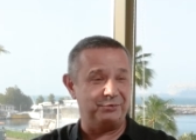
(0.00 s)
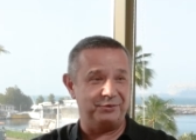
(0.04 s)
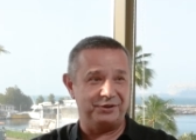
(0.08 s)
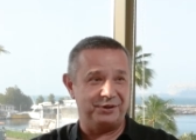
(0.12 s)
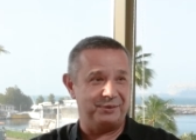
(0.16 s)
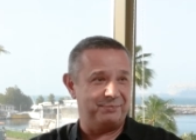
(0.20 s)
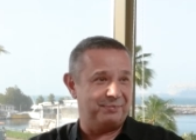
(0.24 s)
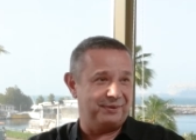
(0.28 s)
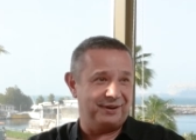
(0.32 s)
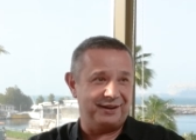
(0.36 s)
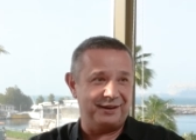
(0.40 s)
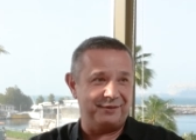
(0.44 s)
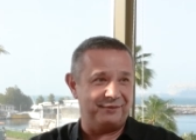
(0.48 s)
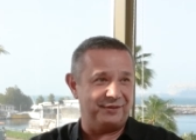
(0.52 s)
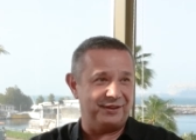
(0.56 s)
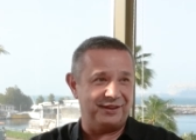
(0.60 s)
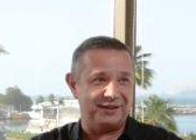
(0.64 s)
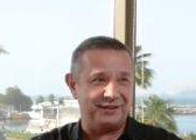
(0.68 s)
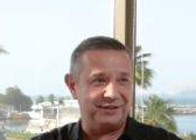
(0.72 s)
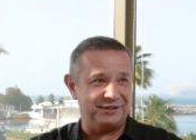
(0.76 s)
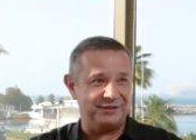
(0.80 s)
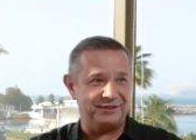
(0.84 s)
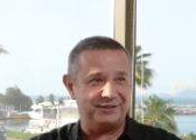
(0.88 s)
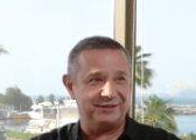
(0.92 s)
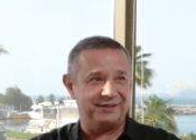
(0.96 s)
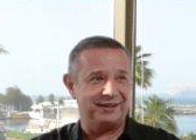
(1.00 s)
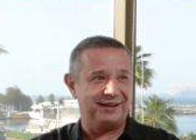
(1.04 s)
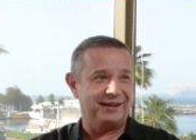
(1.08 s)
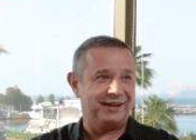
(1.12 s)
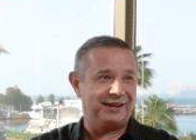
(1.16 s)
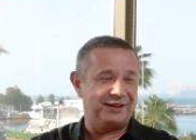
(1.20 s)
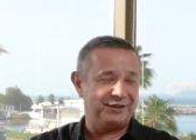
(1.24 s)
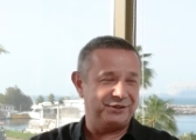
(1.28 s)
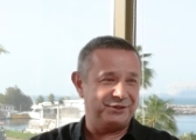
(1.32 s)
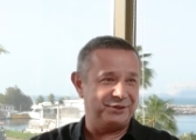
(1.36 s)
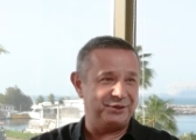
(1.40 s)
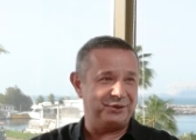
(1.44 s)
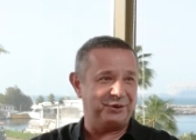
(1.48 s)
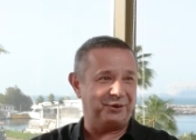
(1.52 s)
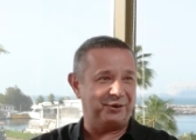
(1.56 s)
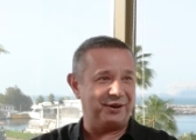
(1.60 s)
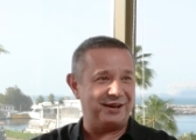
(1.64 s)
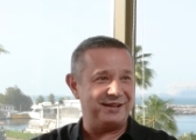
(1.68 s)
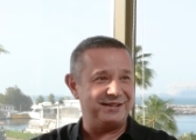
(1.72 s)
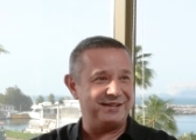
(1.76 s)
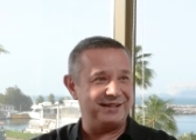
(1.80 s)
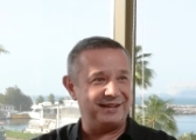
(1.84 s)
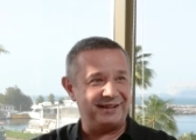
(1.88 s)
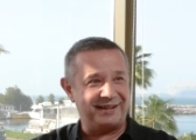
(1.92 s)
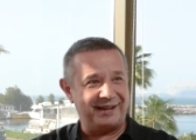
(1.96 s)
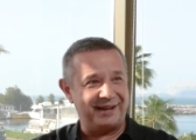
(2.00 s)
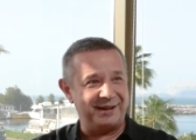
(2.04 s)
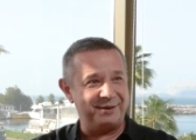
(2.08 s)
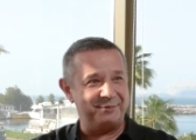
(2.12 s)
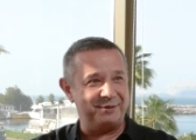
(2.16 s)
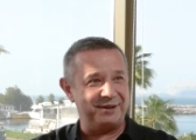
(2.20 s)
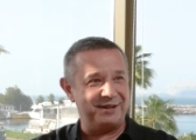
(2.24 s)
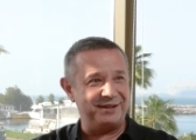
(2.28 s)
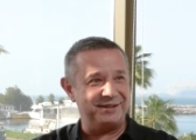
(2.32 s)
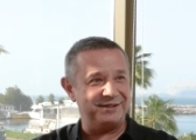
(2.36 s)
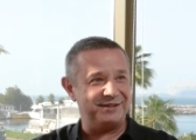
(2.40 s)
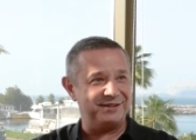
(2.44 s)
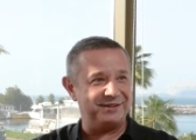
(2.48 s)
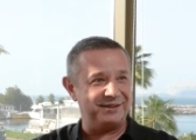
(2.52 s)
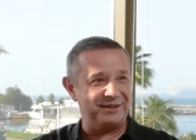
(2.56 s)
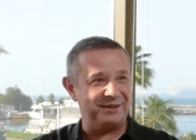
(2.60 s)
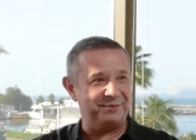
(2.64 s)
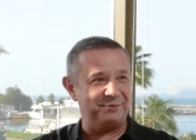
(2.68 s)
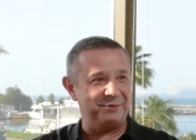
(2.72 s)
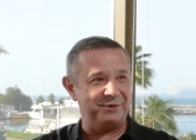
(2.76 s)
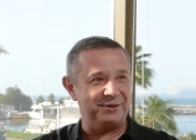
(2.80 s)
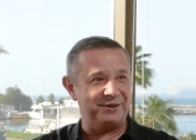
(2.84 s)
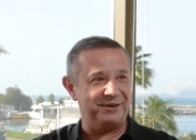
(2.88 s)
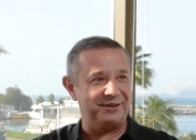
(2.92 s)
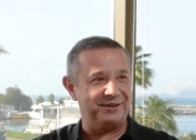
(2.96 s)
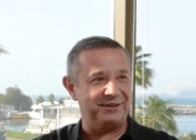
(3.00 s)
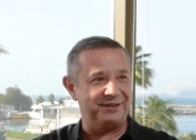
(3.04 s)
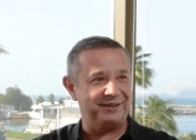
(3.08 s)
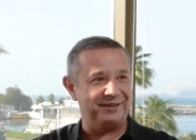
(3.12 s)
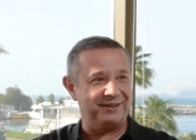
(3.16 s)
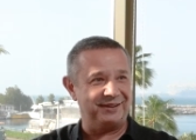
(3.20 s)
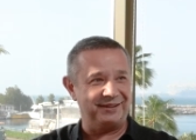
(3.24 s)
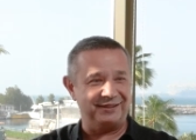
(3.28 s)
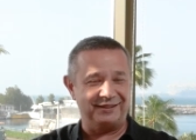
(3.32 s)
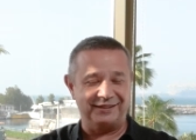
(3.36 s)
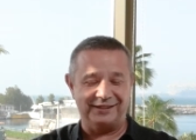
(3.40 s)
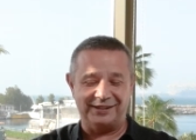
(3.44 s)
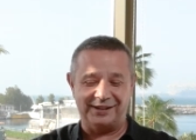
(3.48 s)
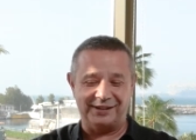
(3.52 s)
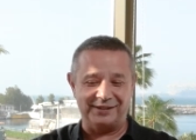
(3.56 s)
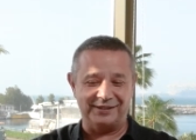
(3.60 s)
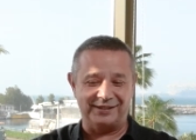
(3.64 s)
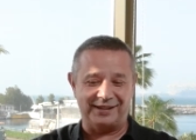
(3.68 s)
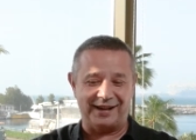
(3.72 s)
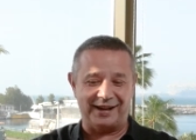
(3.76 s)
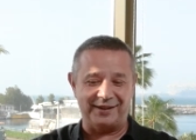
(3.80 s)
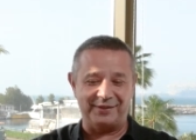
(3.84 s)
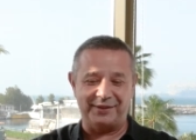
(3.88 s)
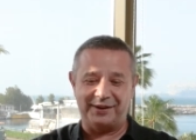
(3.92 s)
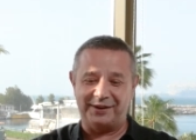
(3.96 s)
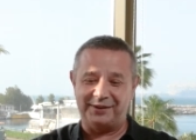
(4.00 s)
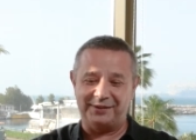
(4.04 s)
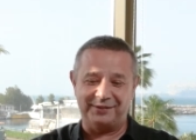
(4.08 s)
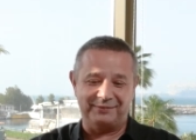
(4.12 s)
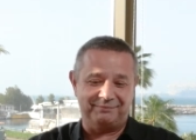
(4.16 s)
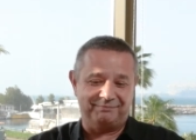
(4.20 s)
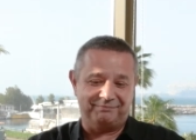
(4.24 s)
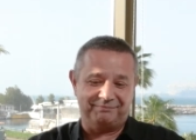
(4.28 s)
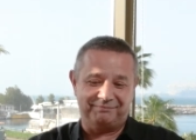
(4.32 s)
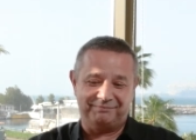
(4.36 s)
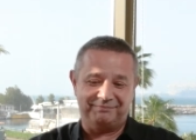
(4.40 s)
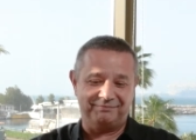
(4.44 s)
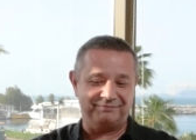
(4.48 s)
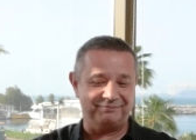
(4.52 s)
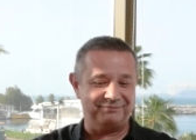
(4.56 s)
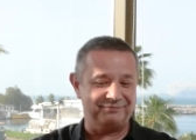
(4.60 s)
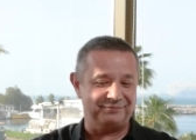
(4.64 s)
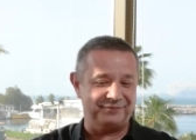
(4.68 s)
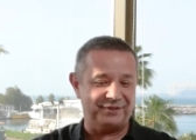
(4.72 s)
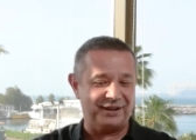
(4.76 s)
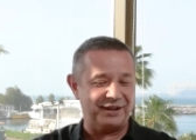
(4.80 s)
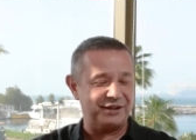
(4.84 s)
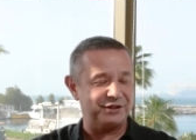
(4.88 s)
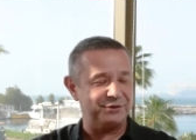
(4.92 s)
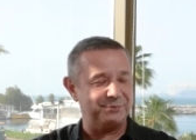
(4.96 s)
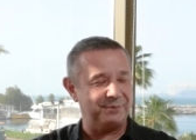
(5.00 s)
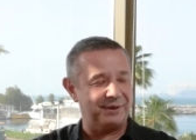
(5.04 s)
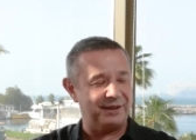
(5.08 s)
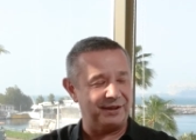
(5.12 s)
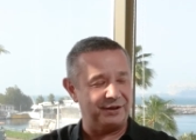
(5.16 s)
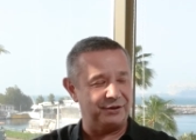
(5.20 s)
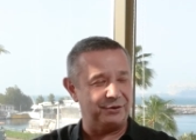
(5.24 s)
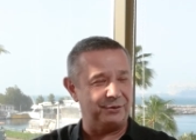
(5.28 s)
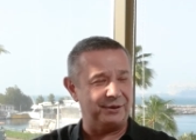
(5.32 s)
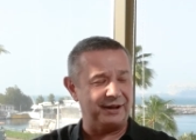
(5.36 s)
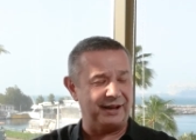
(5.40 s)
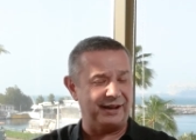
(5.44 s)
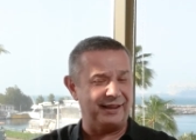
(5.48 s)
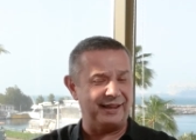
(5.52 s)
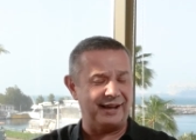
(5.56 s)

Would you believe it? These two crazy Kiwis that were down there, and next minute they're doing it.